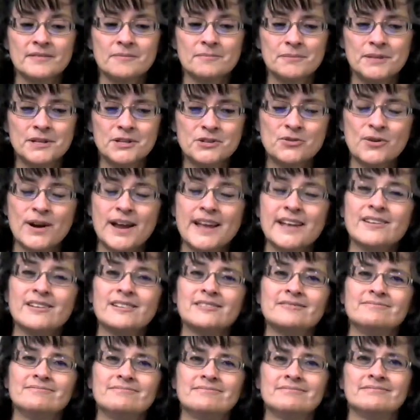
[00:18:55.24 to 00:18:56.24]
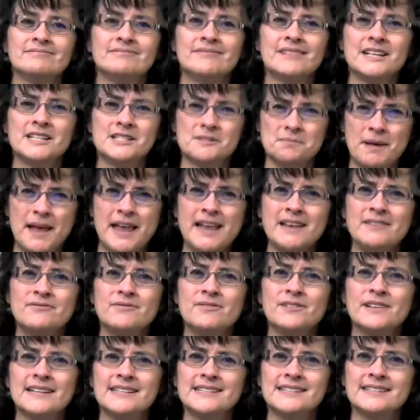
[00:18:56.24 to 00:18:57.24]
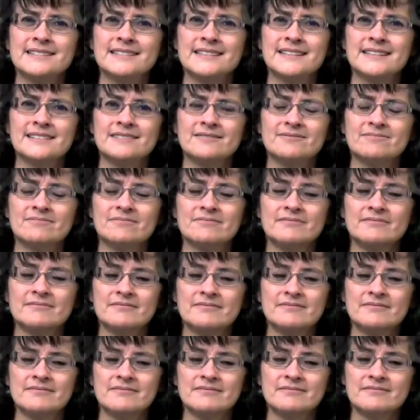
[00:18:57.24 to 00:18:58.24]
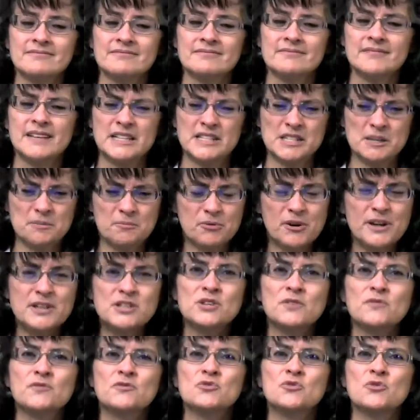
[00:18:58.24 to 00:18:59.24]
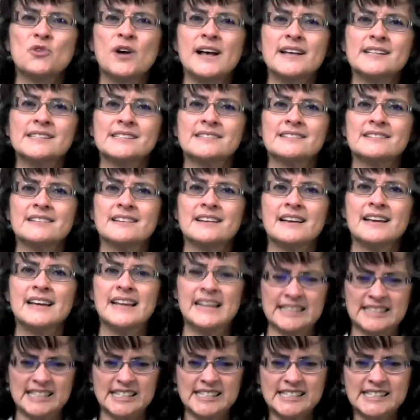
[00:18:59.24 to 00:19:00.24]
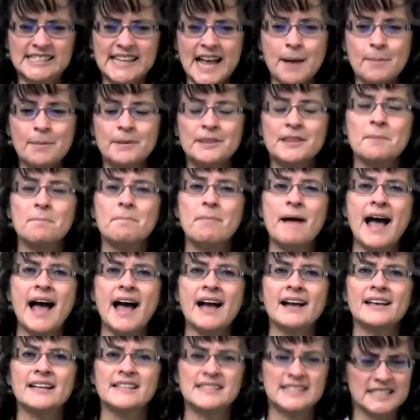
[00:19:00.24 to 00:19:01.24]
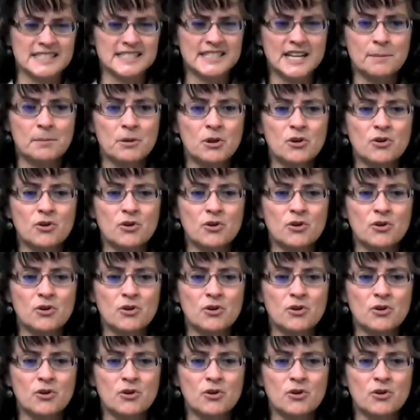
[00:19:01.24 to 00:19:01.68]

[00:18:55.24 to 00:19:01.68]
Betrayal. It's painful, isn't it? It's a breach of trust. It's a stab in the back. It's a double